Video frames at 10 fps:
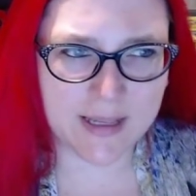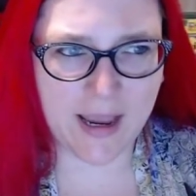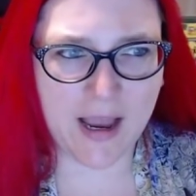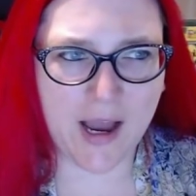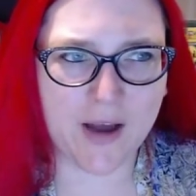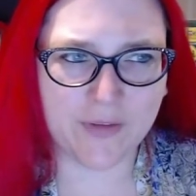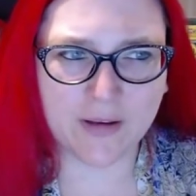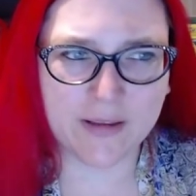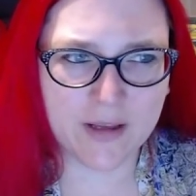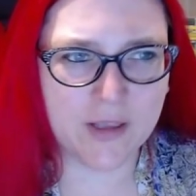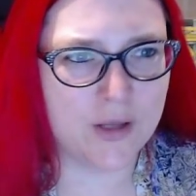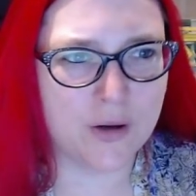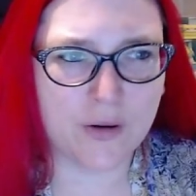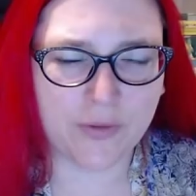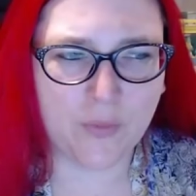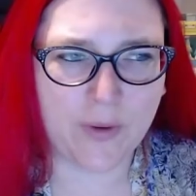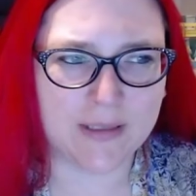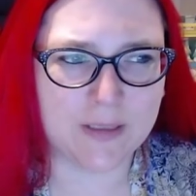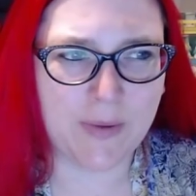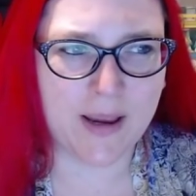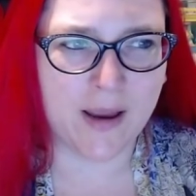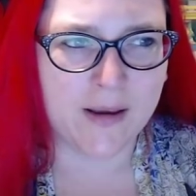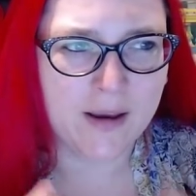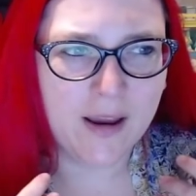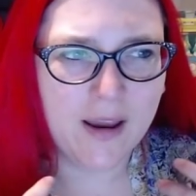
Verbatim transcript: They have the Klingon logo at the waistband.